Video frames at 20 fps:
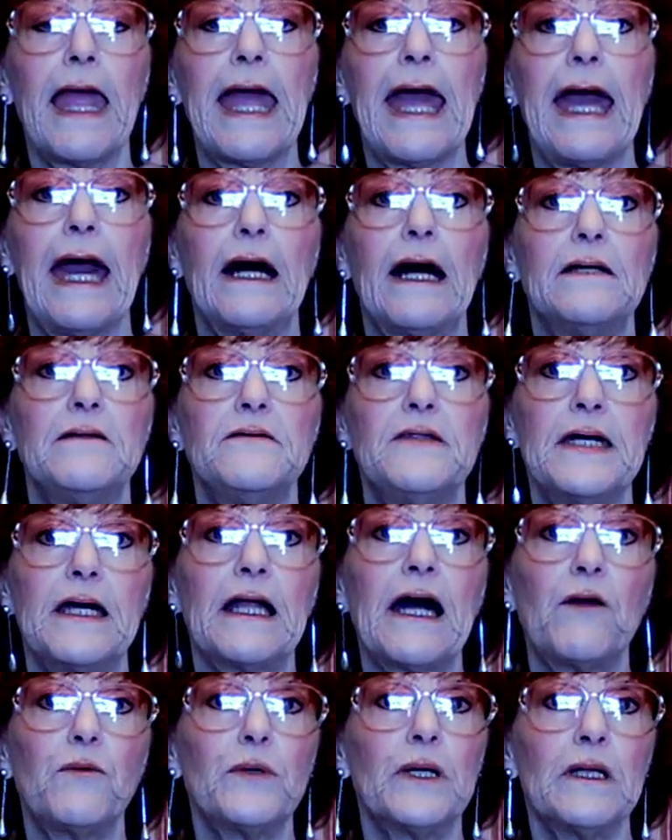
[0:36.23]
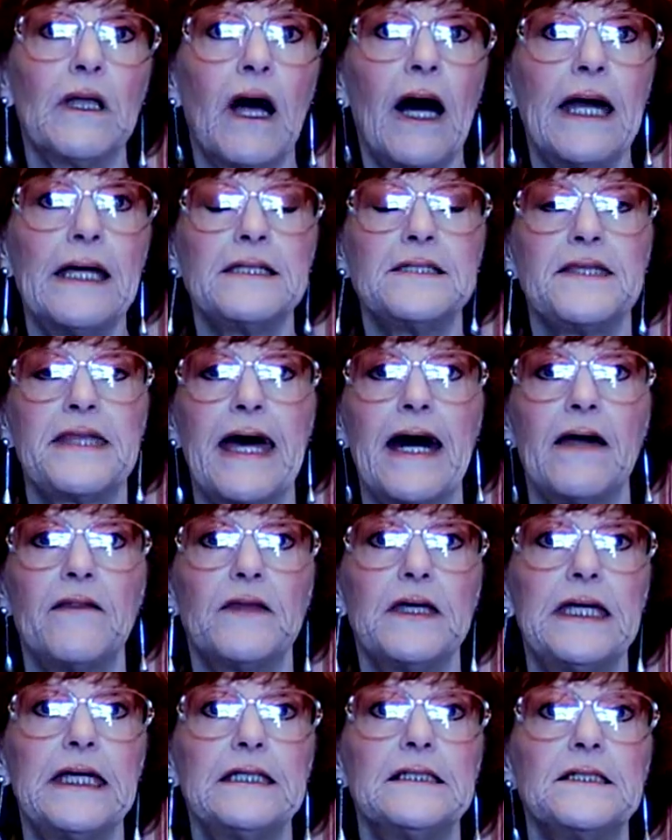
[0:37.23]
And then I realized
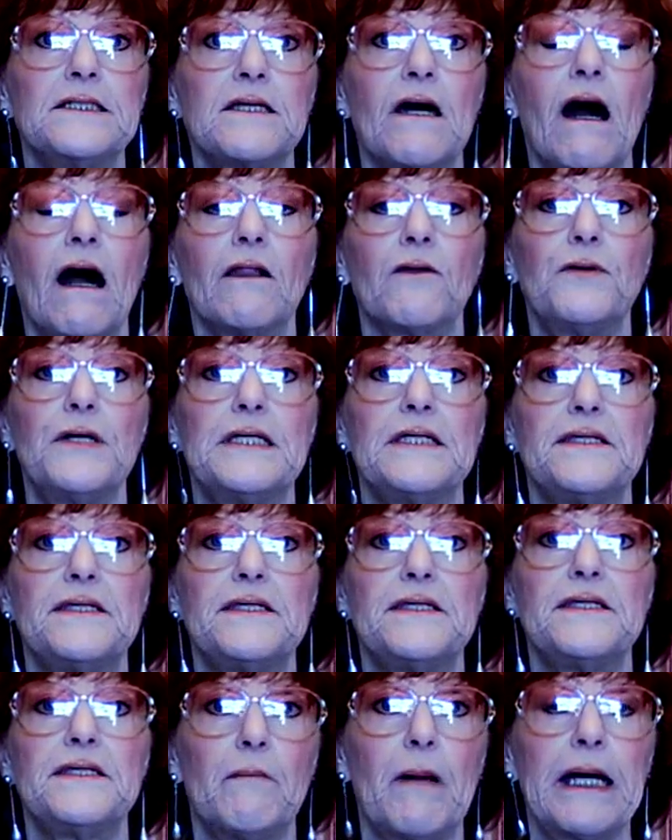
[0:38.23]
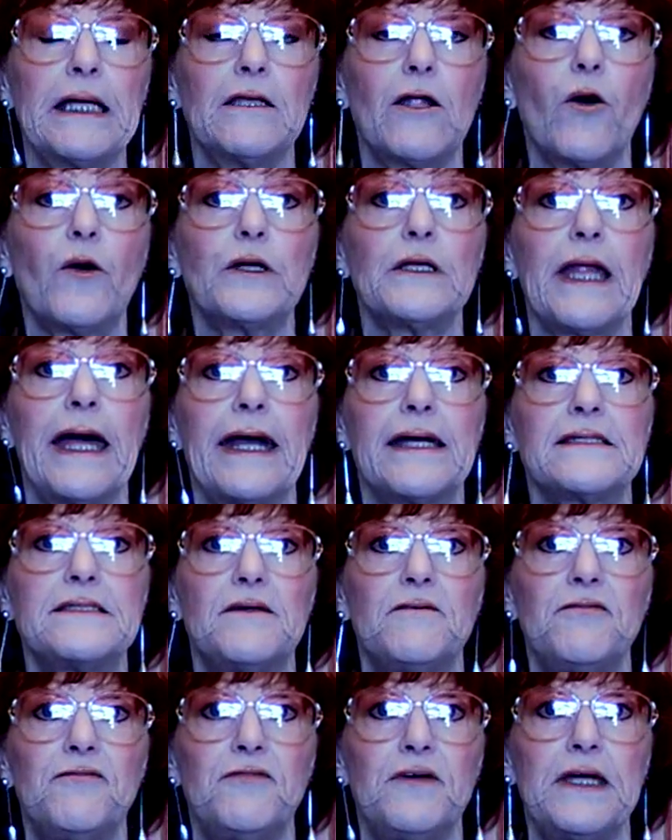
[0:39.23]
that the heat intolerance and my lower
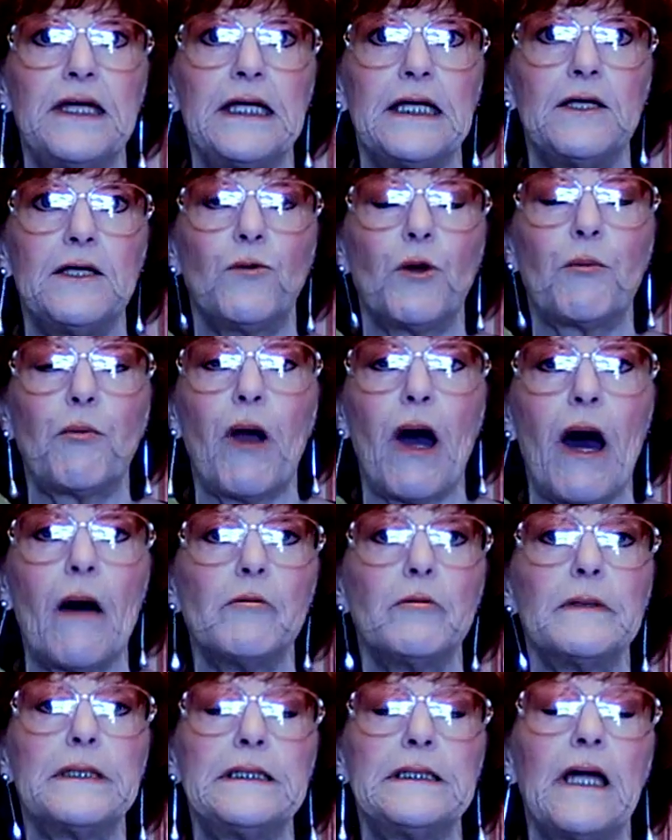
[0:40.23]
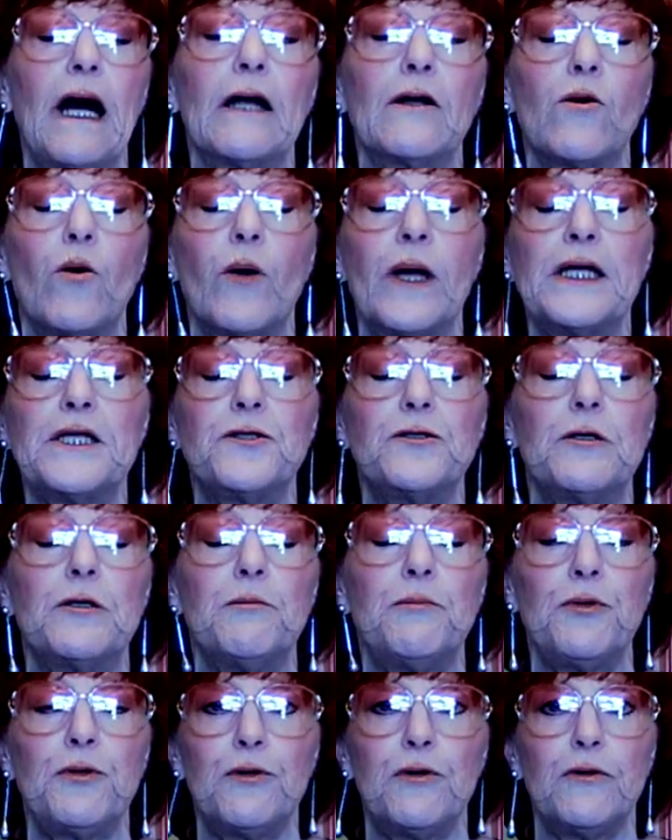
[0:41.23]
legs and feet were probably not going to
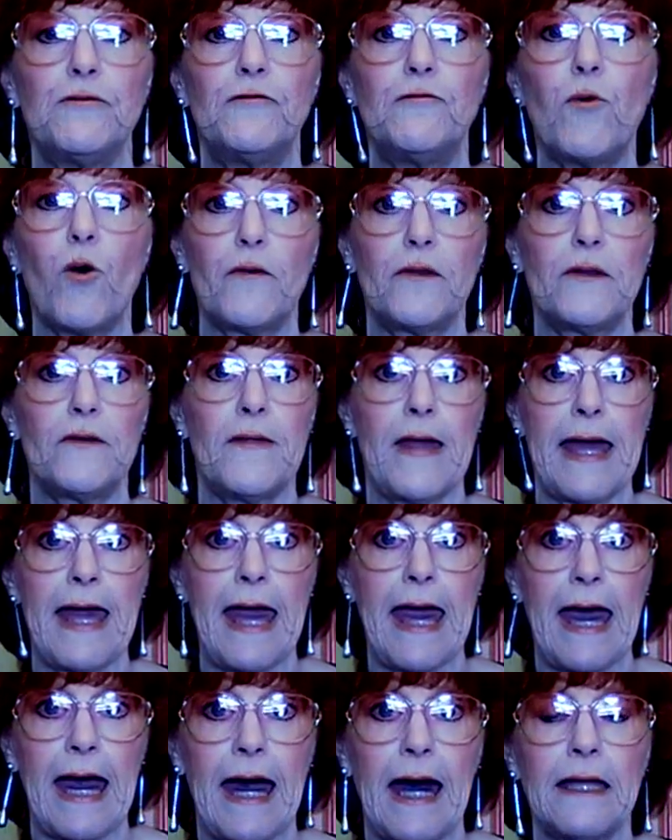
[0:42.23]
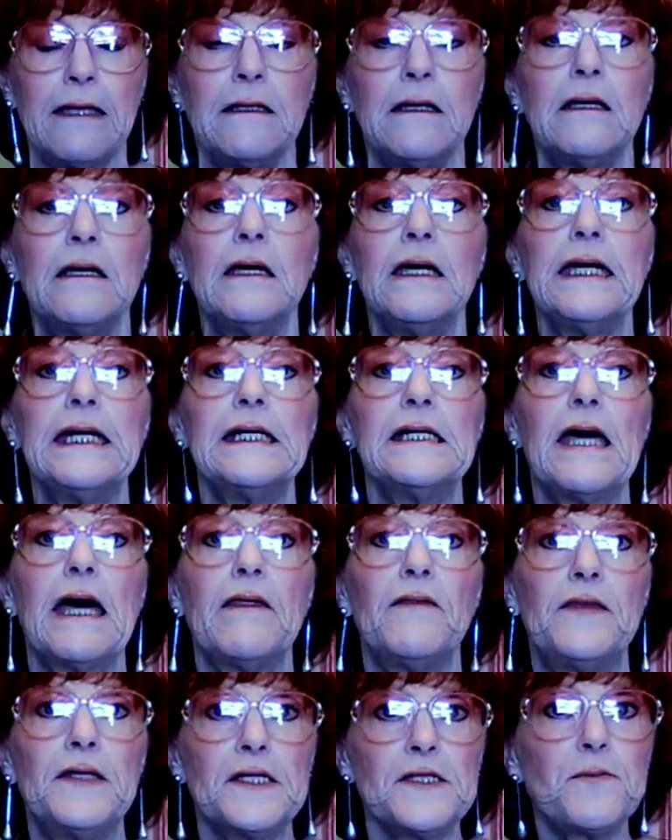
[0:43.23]
improve more than they had.
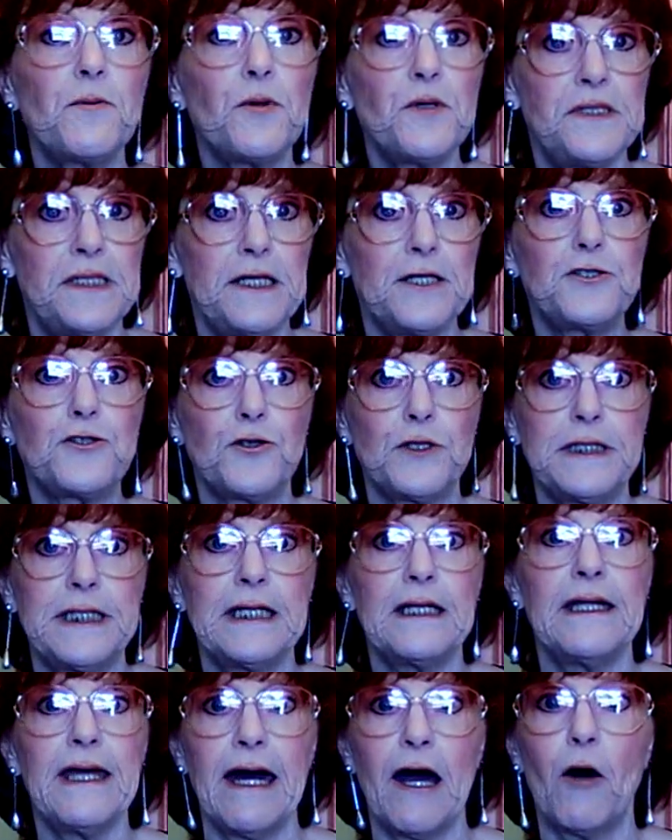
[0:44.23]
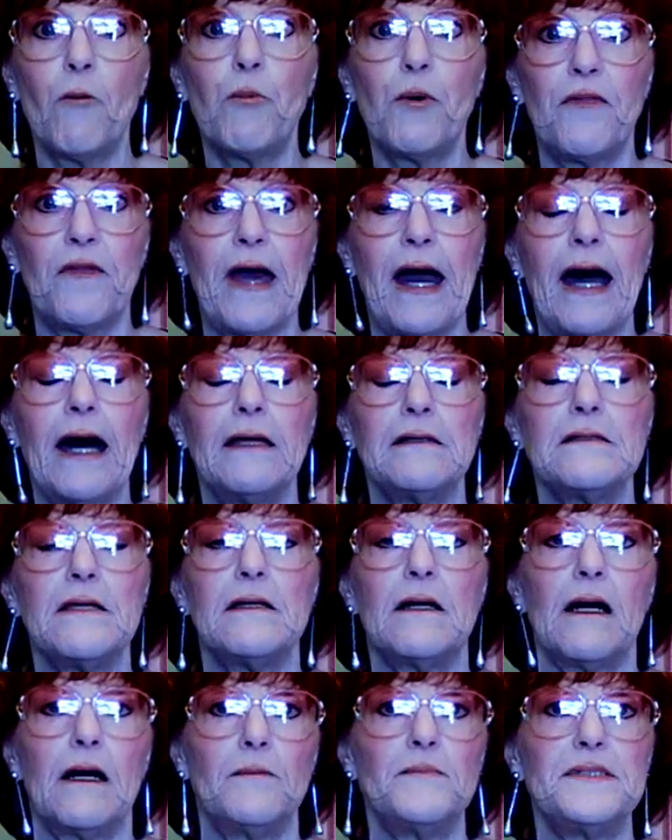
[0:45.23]
This procedure did help with that
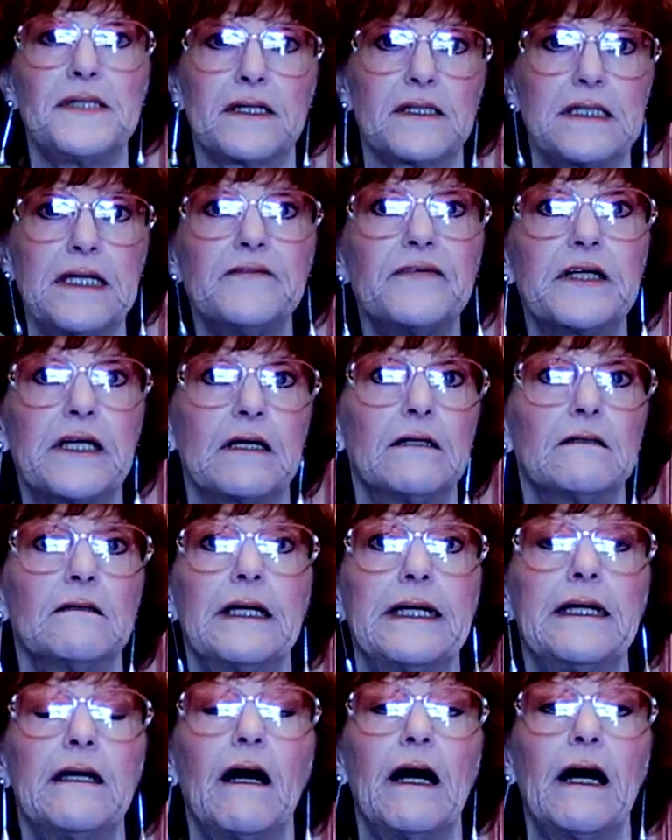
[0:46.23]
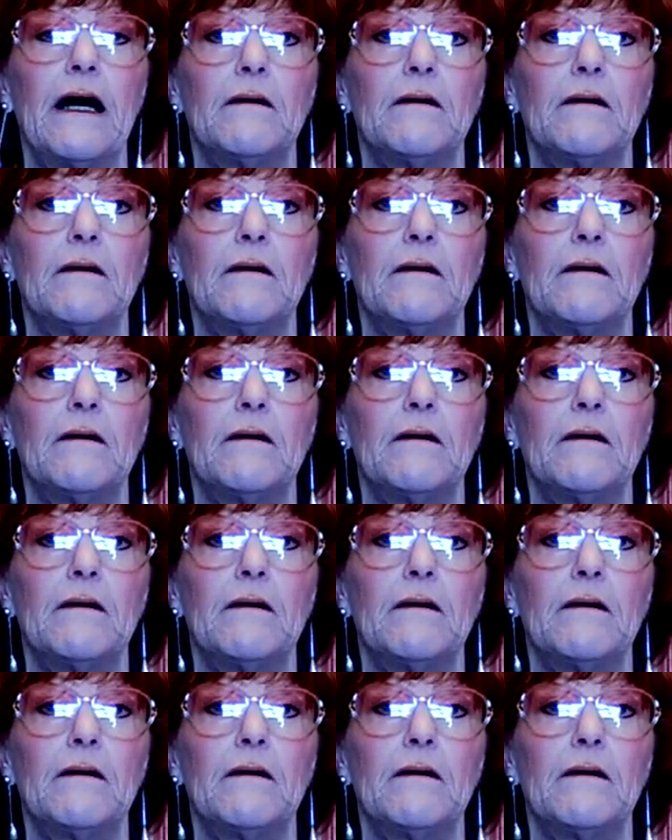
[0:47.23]
significantly.